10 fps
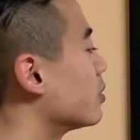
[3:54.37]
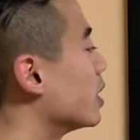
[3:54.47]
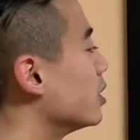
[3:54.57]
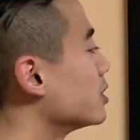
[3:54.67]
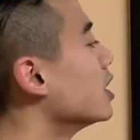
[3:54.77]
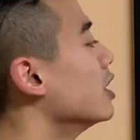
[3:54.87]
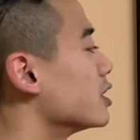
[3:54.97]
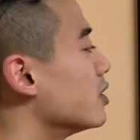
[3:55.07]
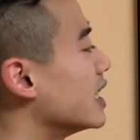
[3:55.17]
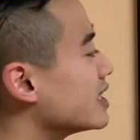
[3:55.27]
rows.
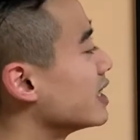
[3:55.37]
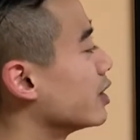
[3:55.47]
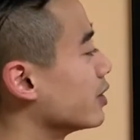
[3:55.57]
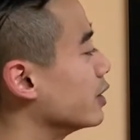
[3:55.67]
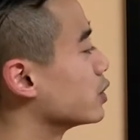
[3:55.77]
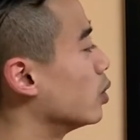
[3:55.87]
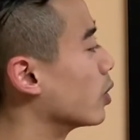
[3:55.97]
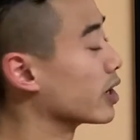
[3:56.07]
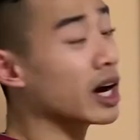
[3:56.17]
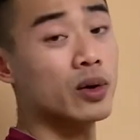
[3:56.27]
So let's say your usual
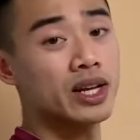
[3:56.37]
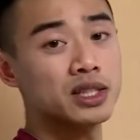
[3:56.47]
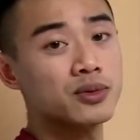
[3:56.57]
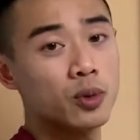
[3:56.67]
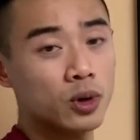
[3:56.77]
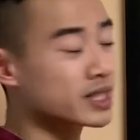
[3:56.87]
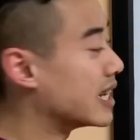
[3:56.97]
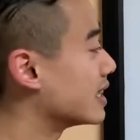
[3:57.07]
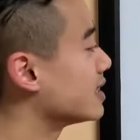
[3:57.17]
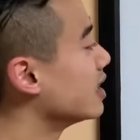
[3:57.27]
workout is four
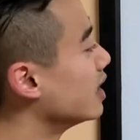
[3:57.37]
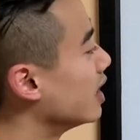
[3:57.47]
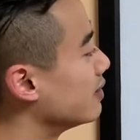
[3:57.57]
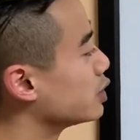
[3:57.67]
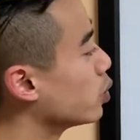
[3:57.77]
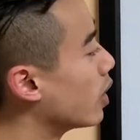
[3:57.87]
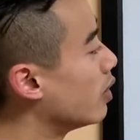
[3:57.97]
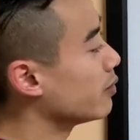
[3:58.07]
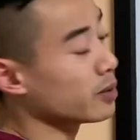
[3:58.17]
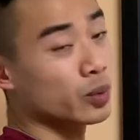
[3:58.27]
sets of
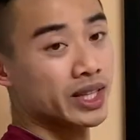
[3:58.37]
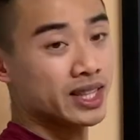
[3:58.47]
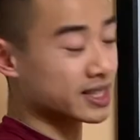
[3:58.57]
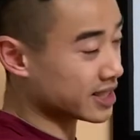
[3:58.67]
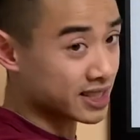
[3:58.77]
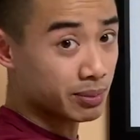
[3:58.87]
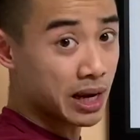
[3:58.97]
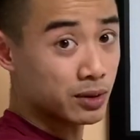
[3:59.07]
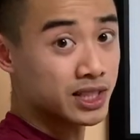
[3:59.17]
12 with 60 pound